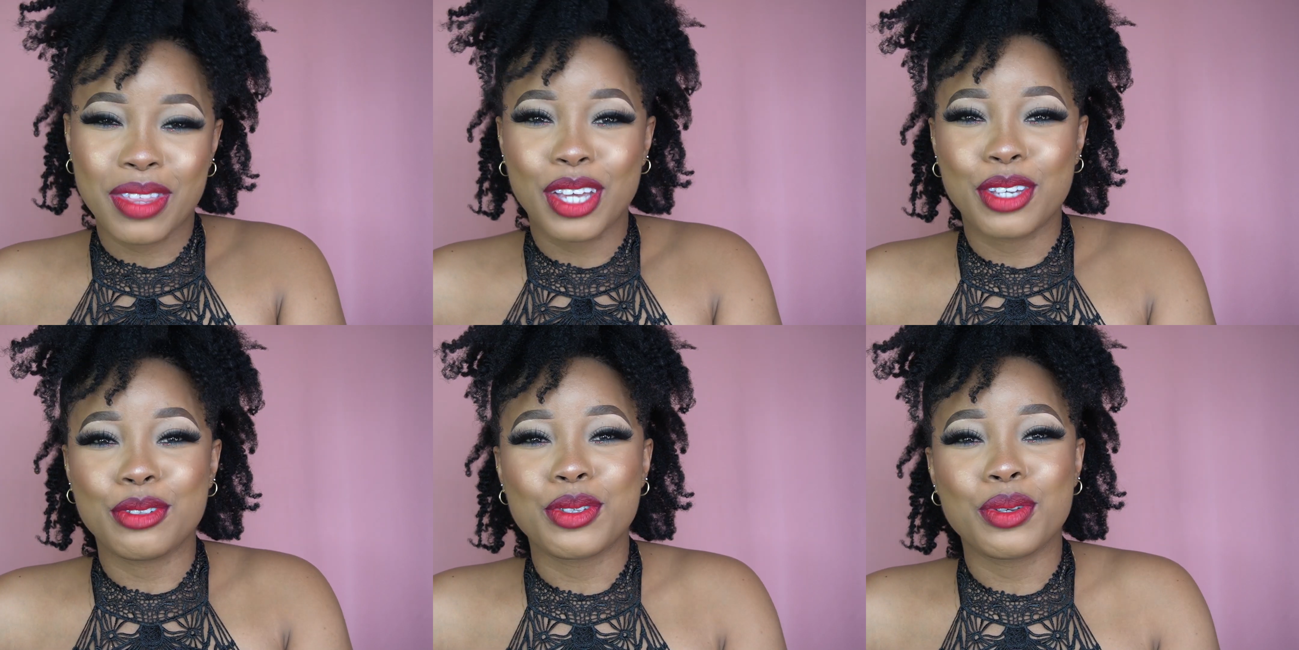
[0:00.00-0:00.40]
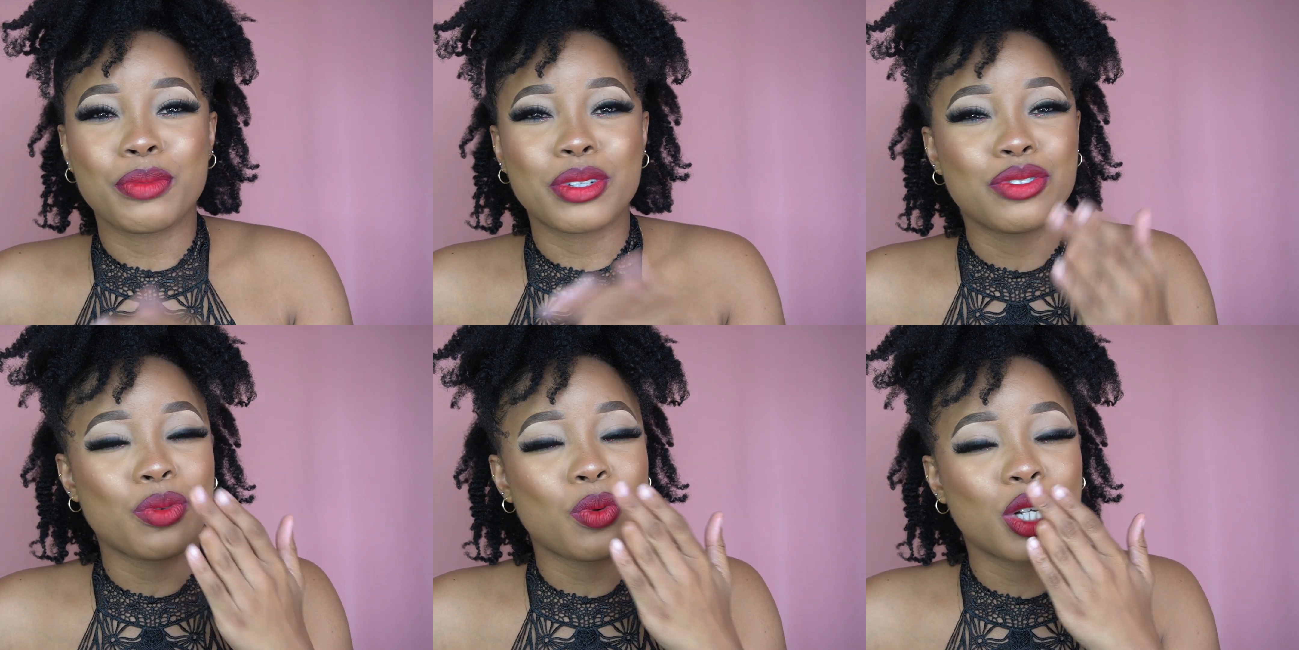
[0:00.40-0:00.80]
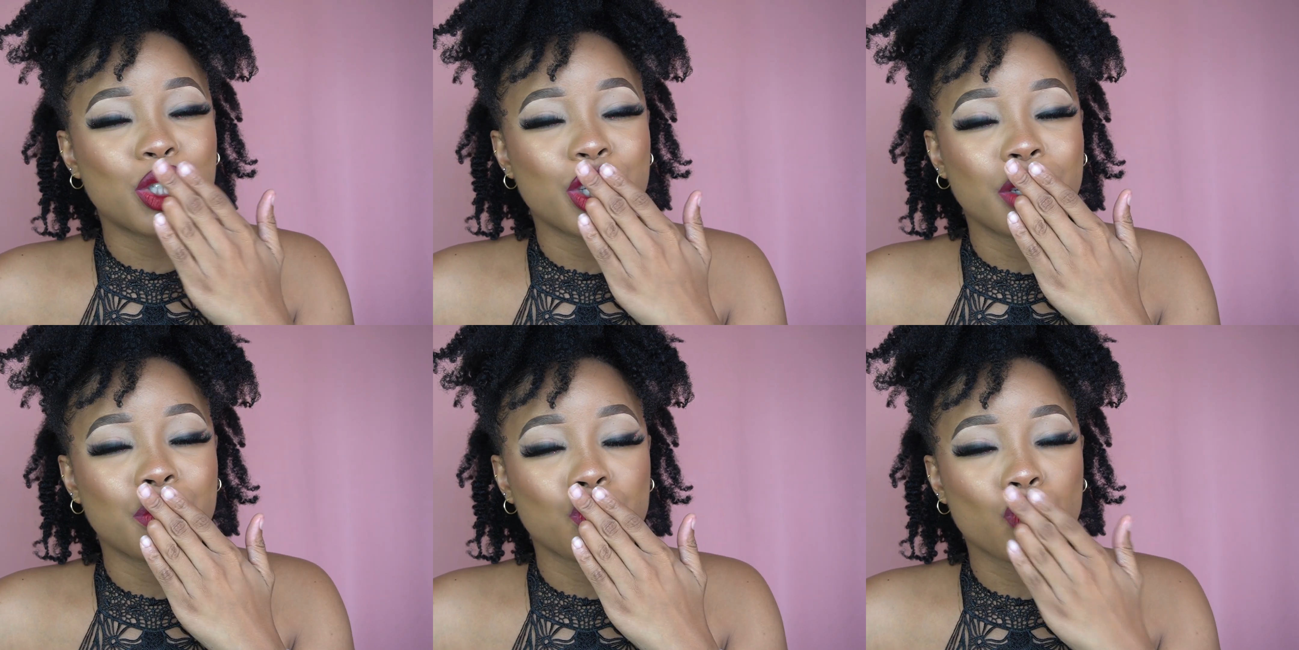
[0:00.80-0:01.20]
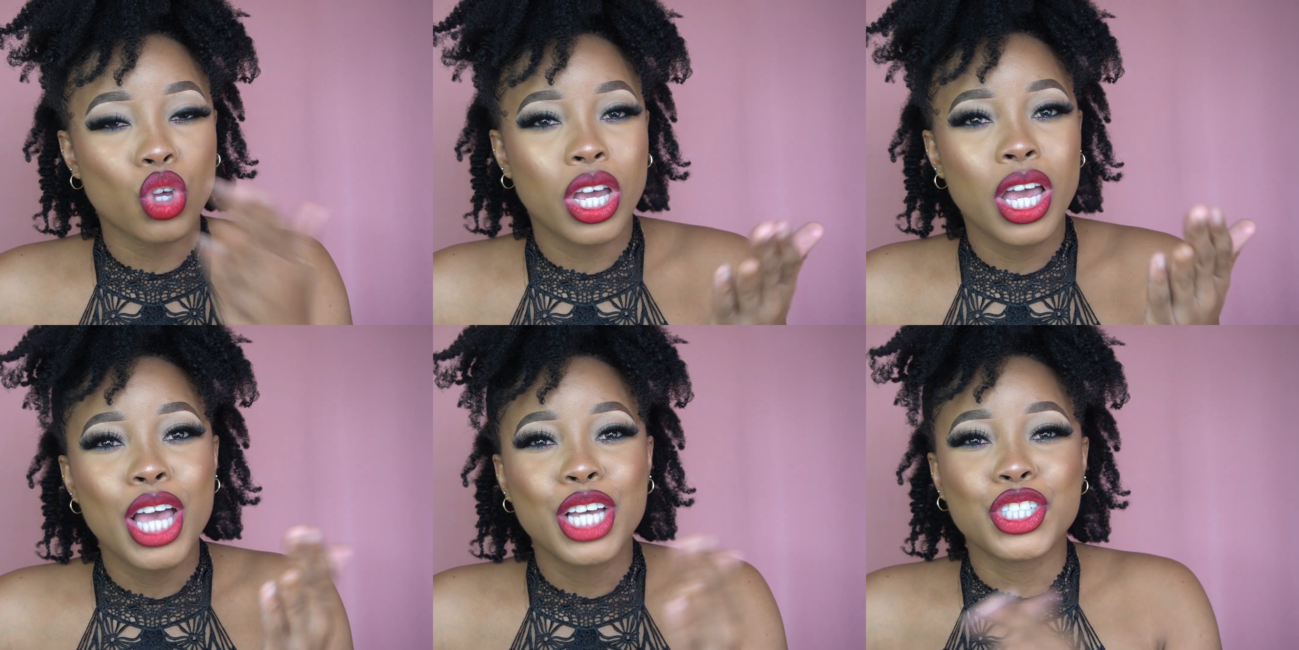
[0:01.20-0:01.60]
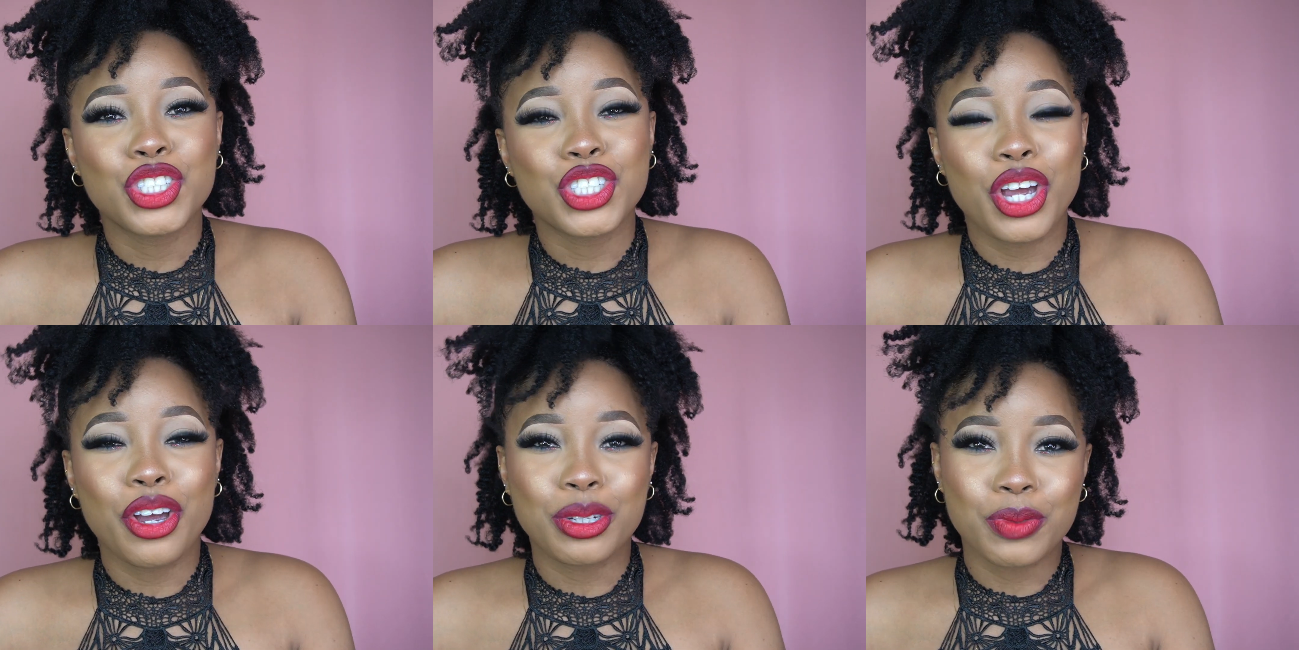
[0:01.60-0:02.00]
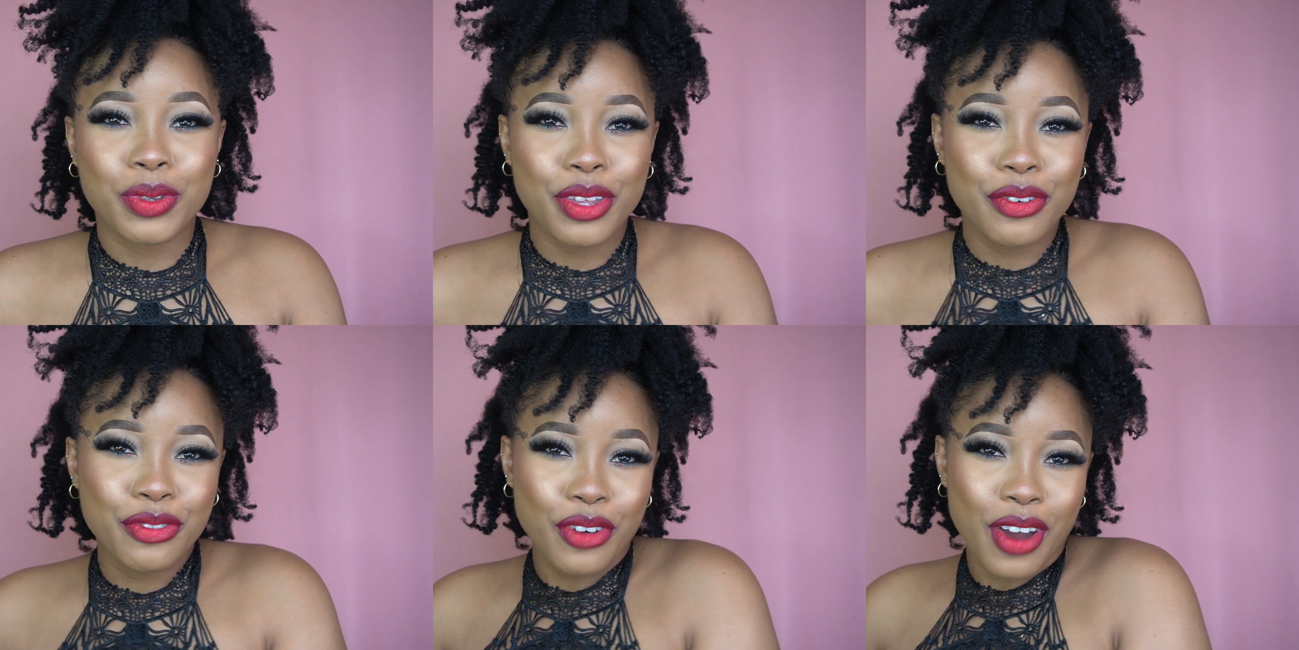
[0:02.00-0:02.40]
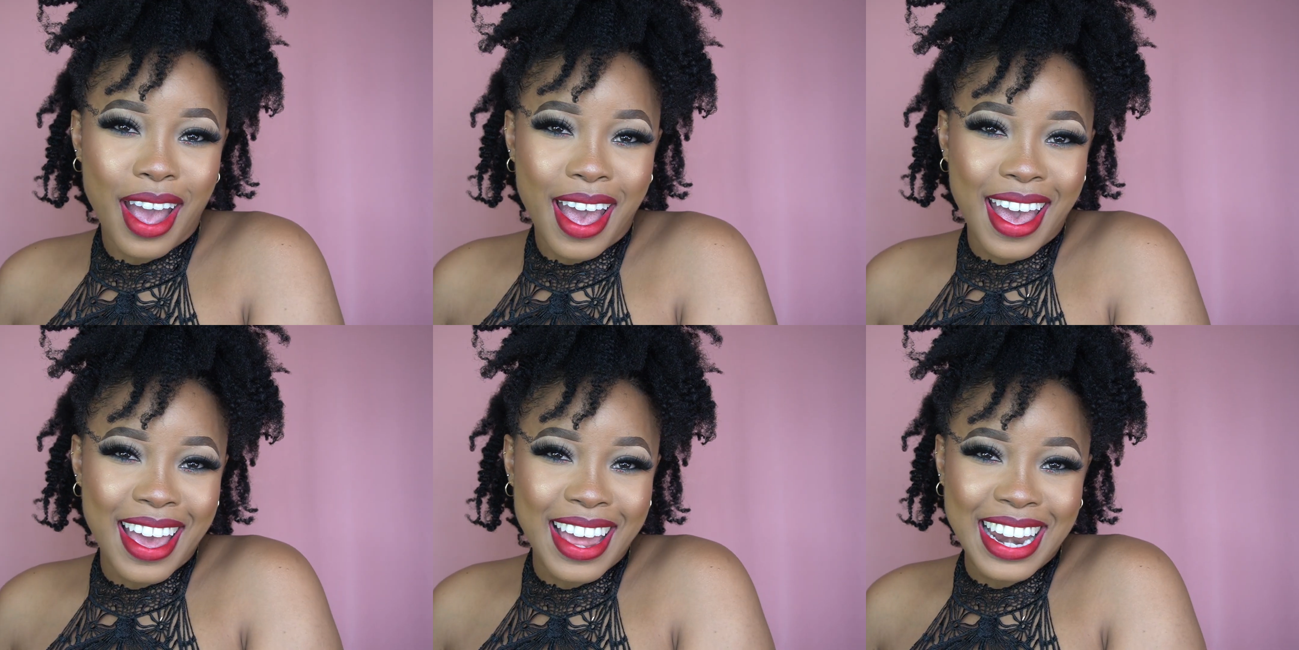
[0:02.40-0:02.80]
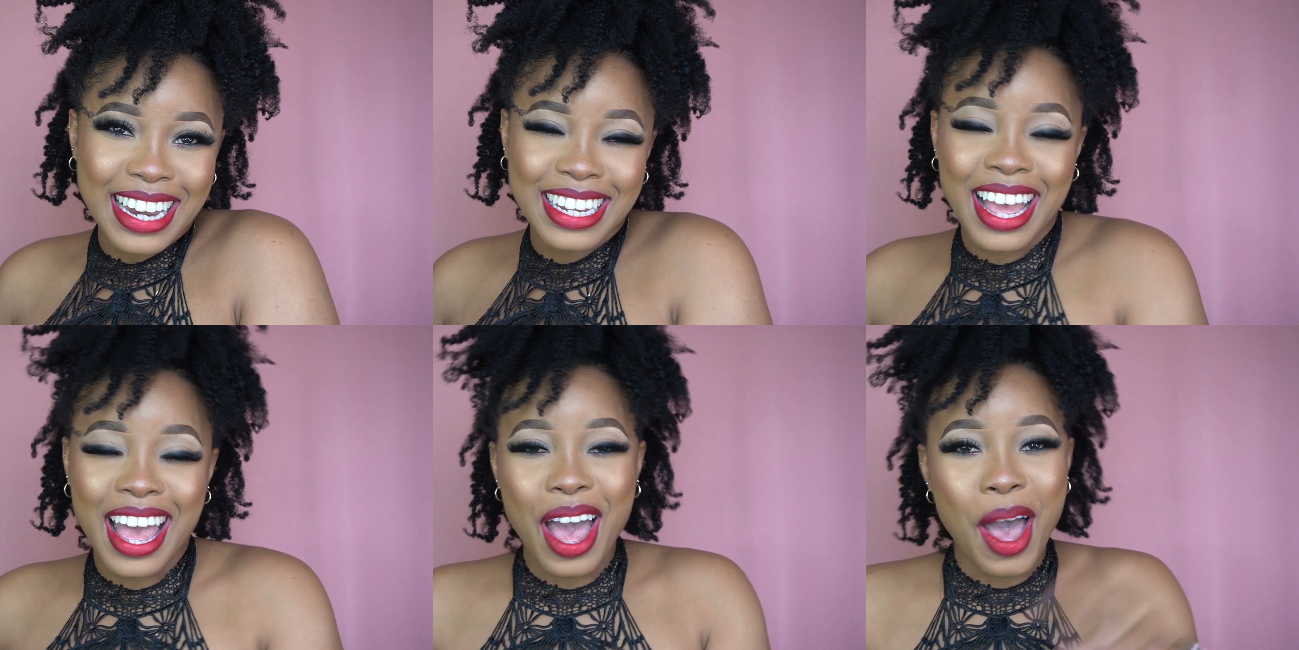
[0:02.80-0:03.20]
thank you so much for watching. Share it with a friend.